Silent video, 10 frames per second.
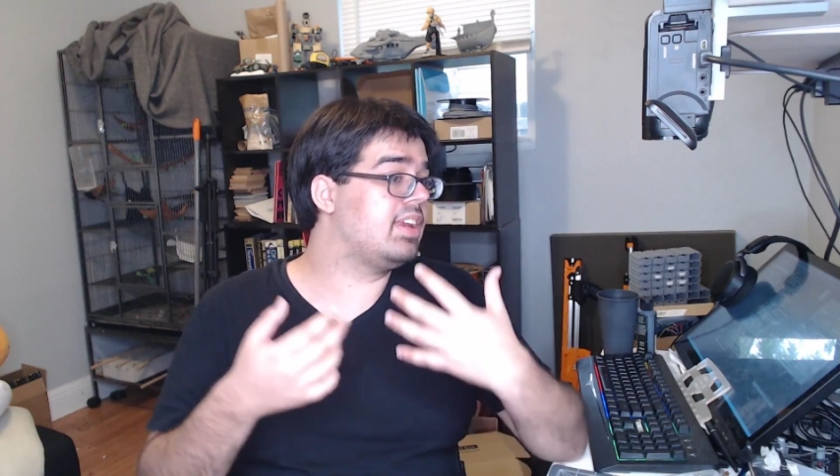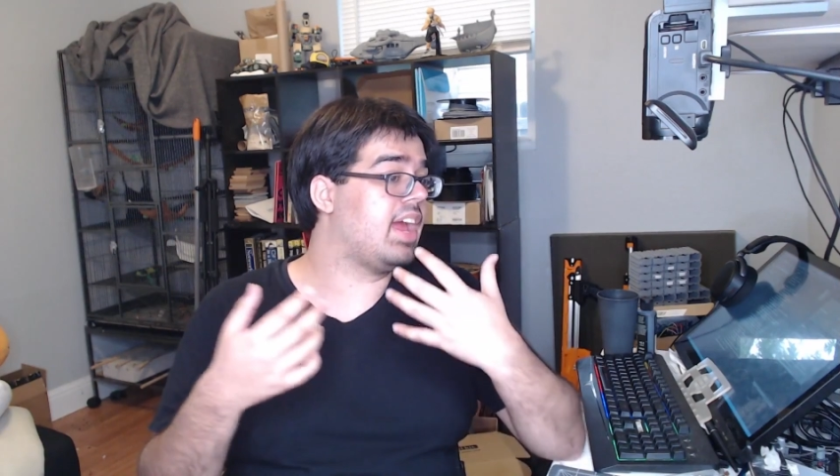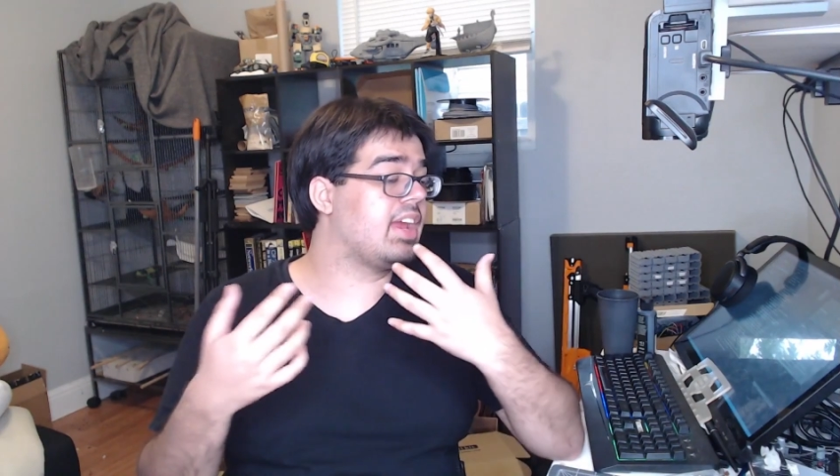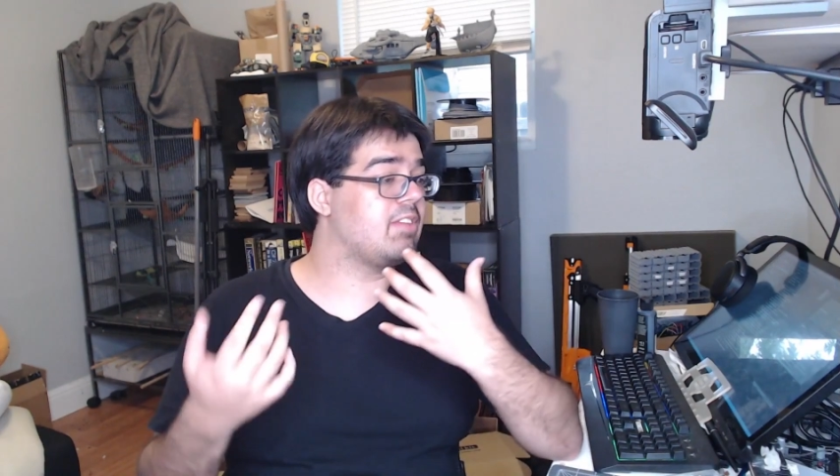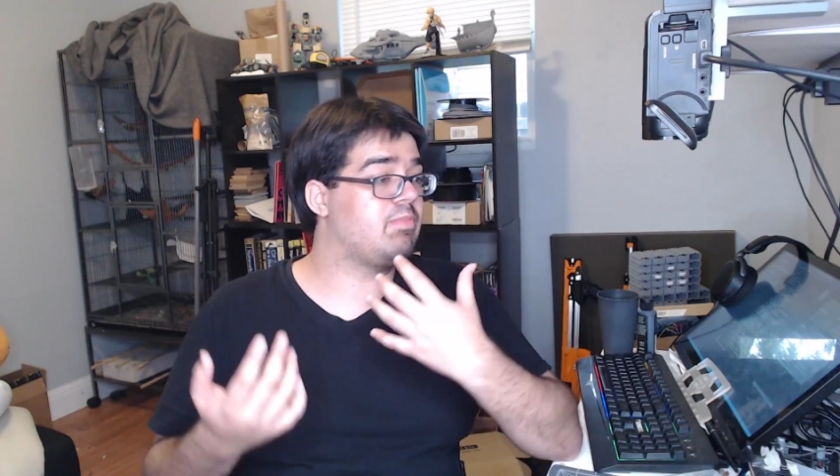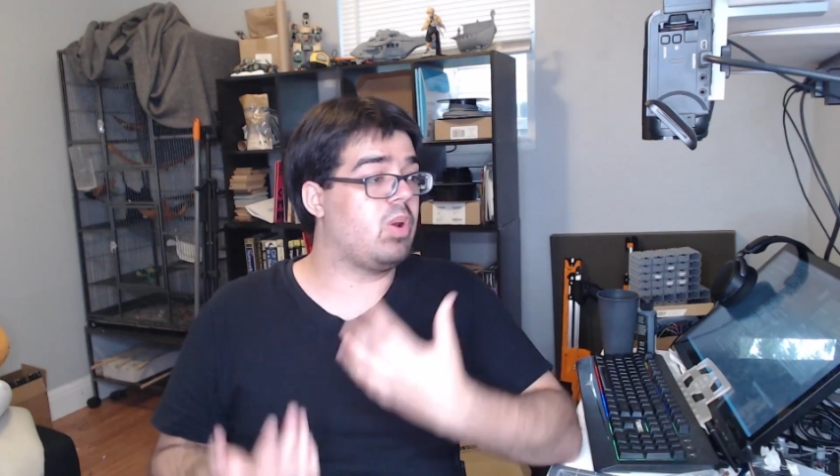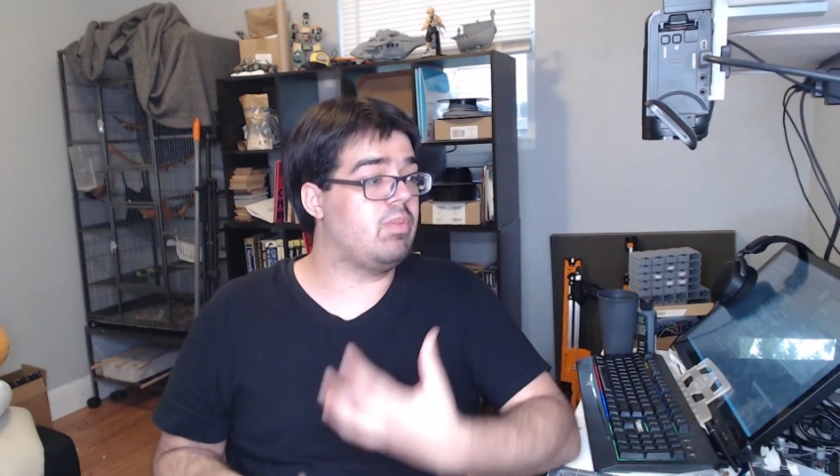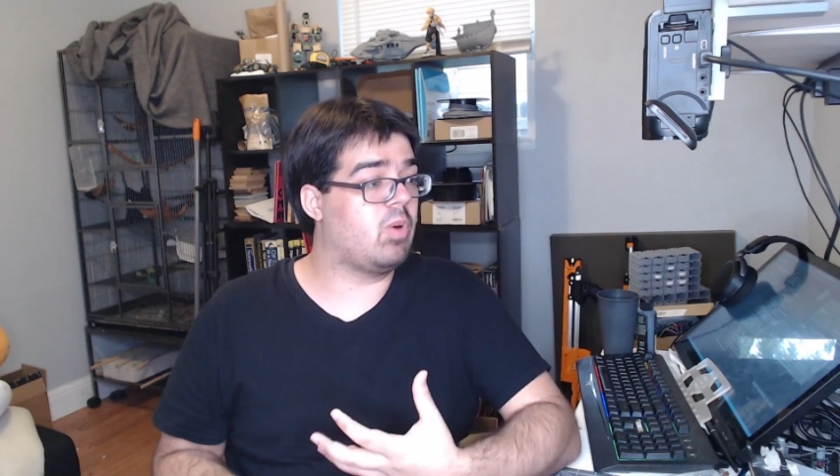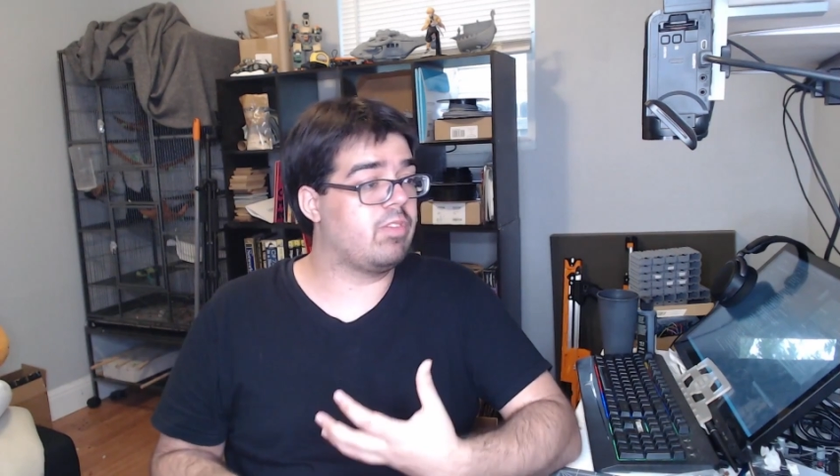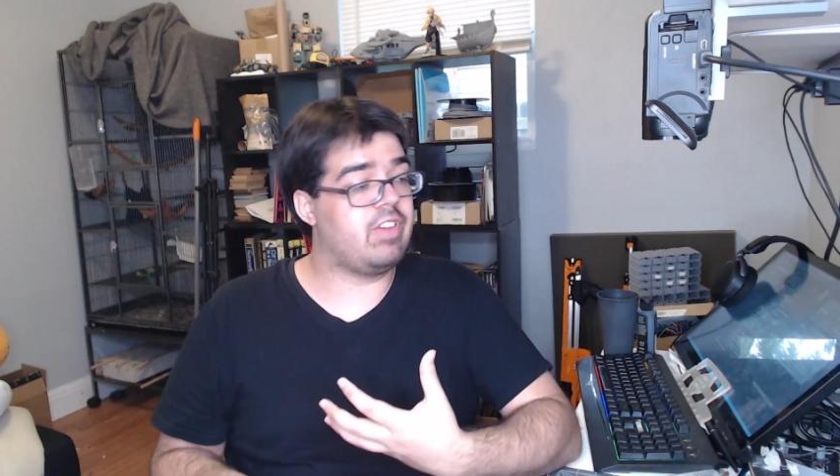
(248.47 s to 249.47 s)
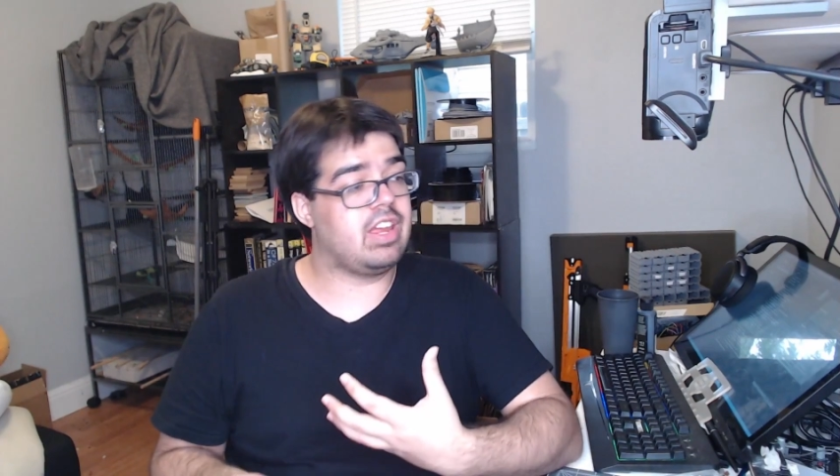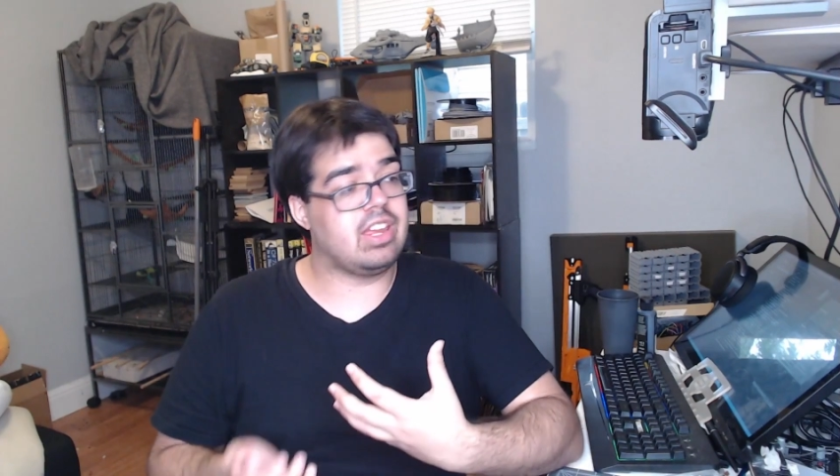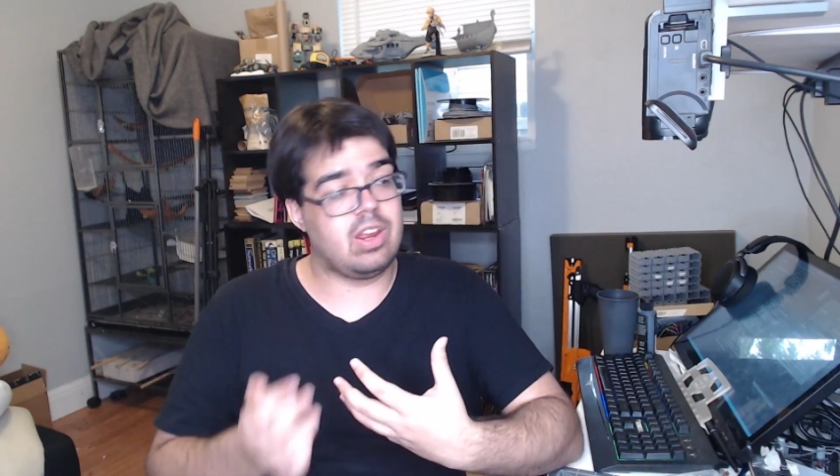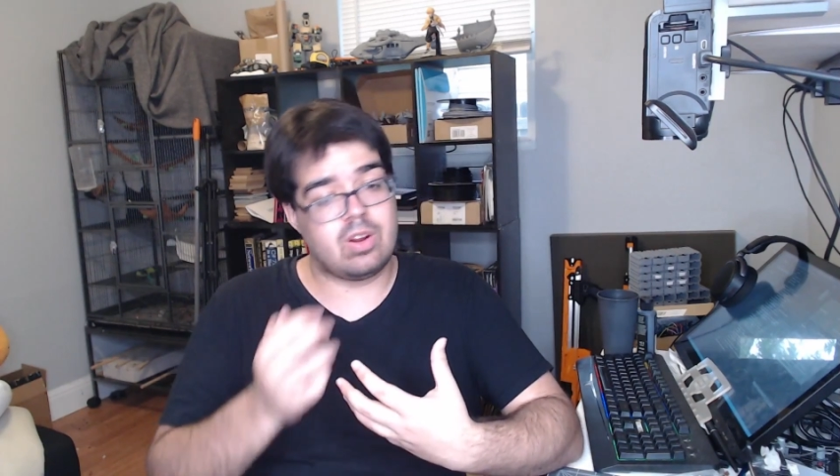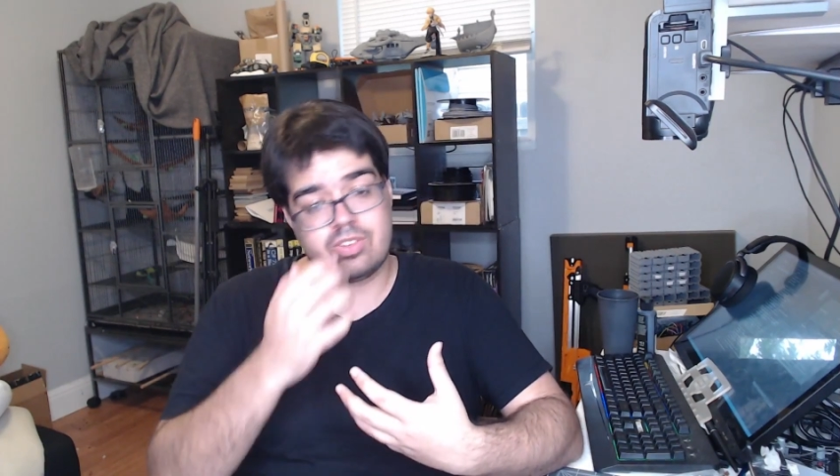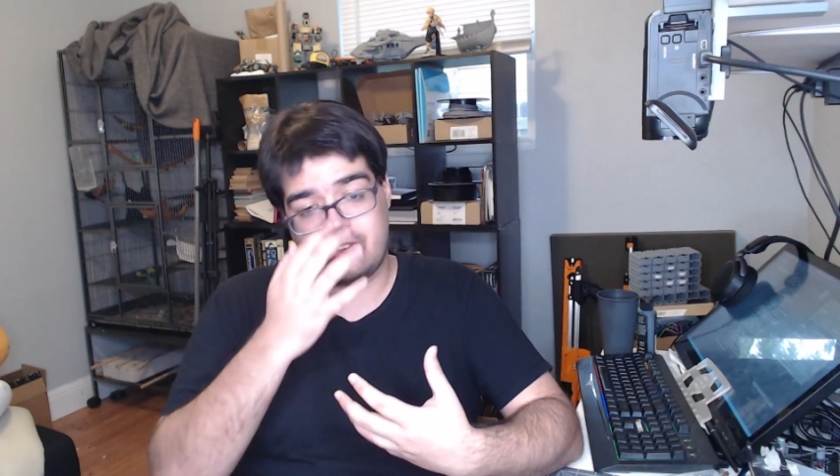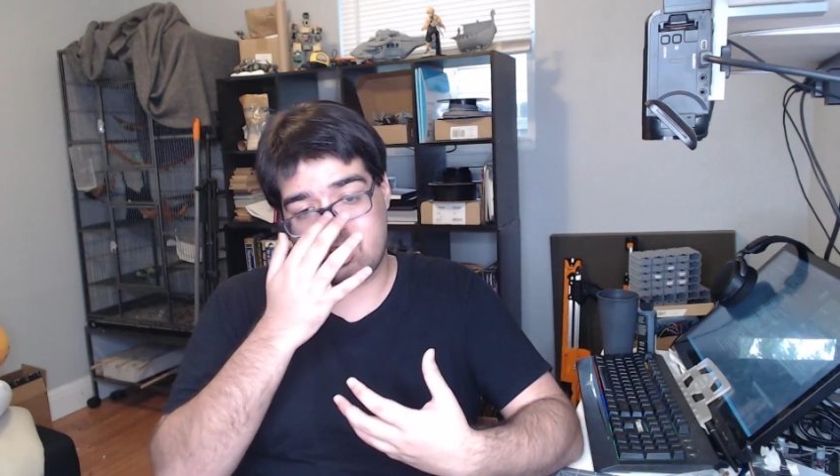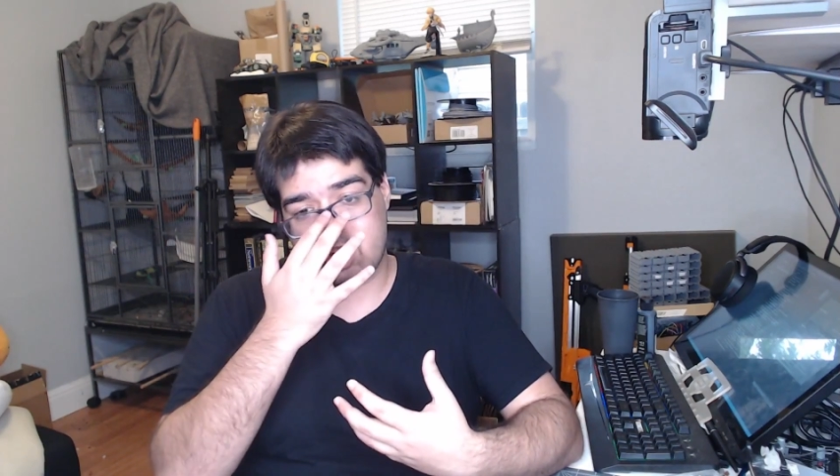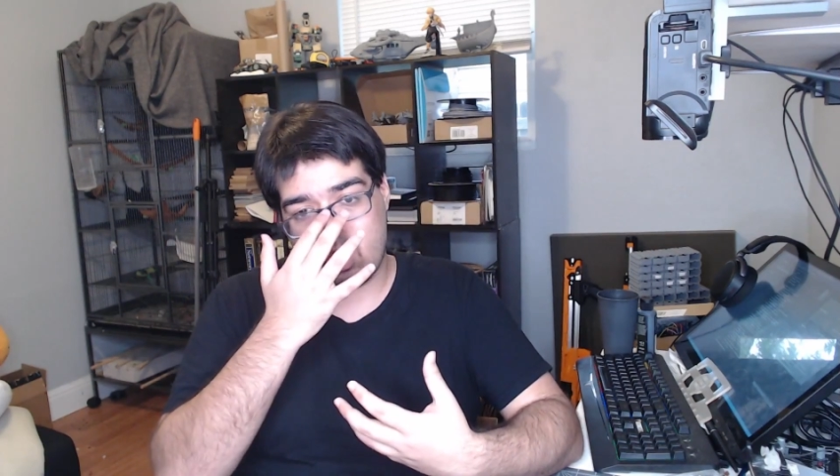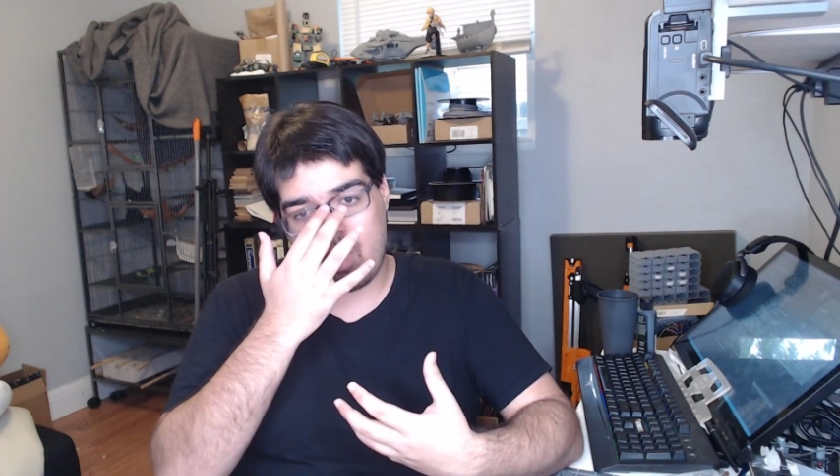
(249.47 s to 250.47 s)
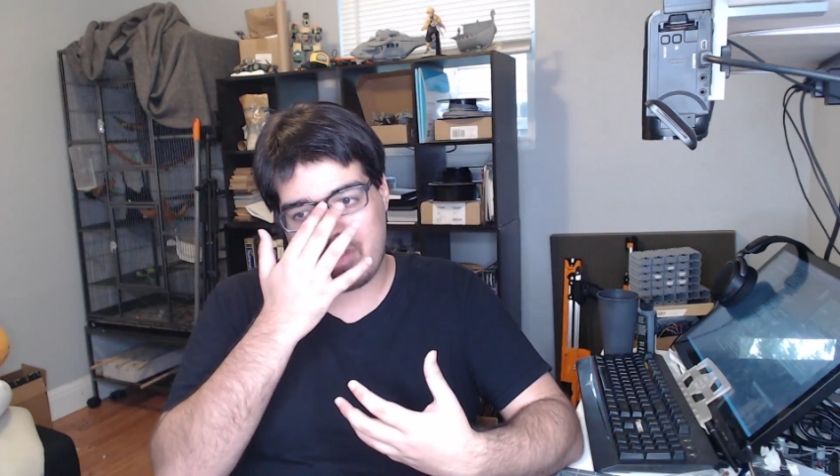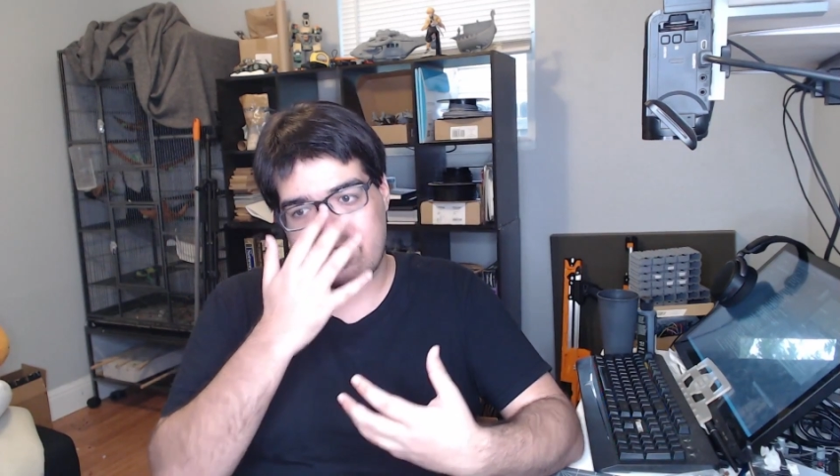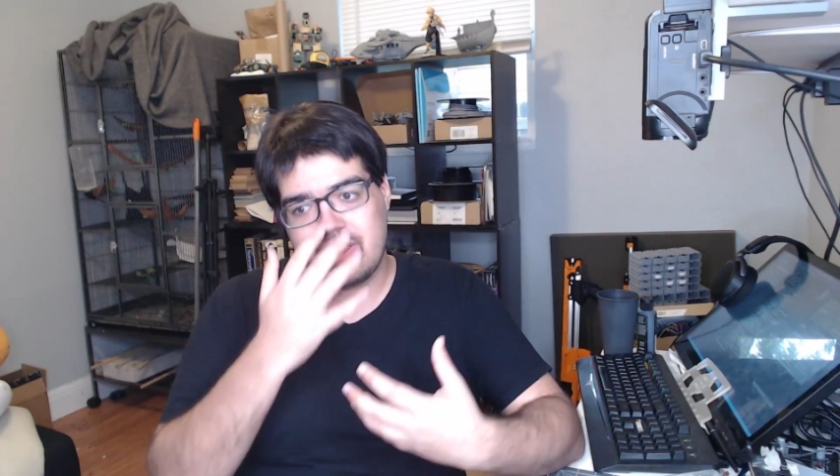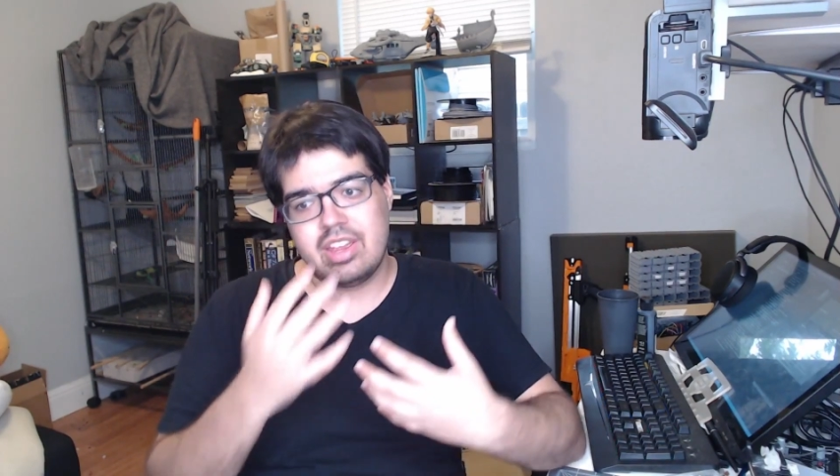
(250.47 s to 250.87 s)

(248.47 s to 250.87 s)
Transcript: I can print more figures to show off,